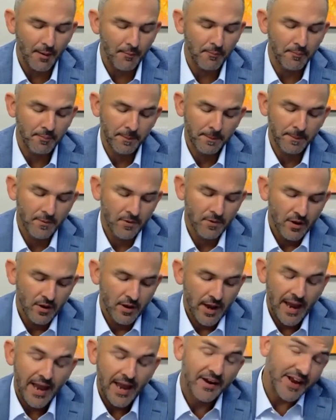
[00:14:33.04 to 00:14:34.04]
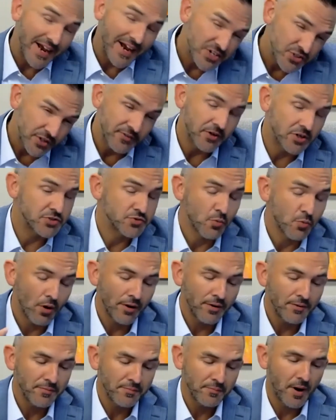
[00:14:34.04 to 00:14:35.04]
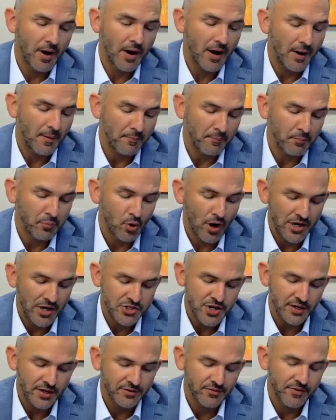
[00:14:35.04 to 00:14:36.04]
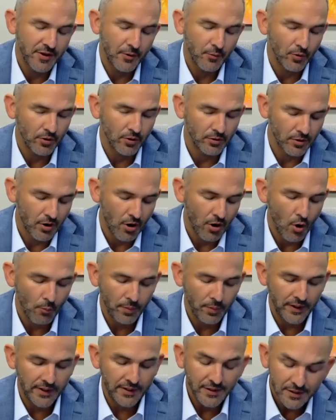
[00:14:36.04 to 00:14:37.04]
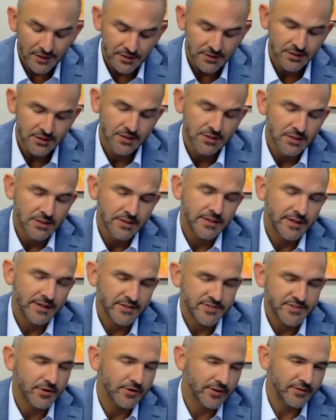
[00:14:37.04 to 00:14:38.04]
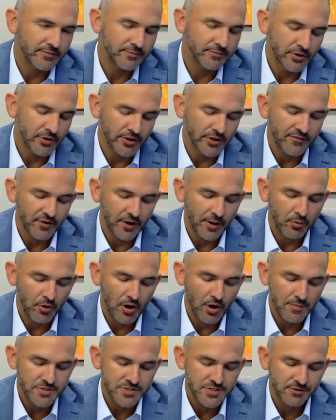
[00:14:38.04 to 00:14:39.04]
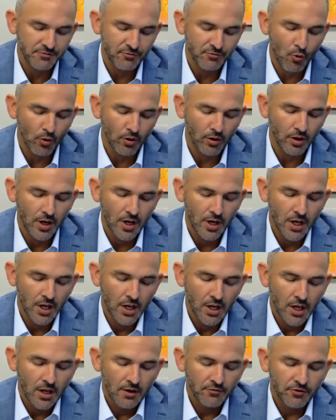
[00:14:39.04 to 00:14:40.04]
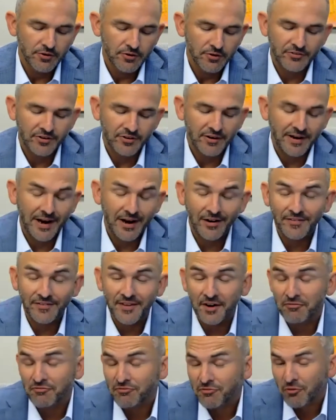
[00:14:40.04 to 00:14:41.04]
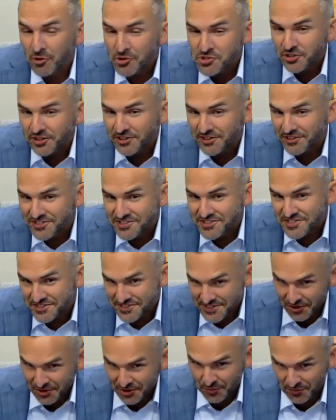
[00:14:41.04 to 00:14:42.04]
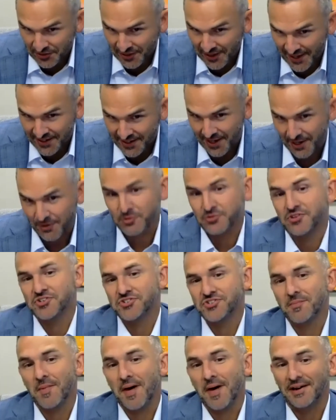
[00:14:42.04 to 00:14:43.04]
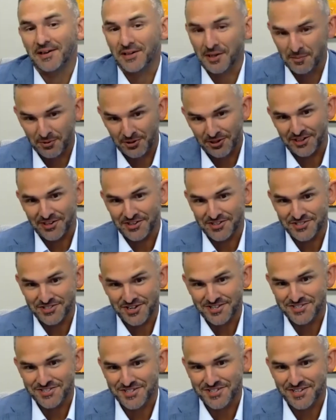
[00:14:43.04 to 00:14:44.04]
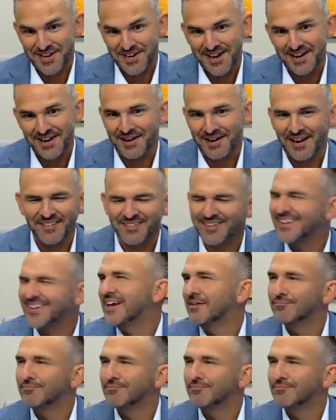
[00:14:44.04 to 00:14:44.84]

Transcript: But and actually there's one project that we're hoping and it's looking very promising for downtown Cary that unfortunately, since it deals with land acquisition, I'm not at liberty to discuss today.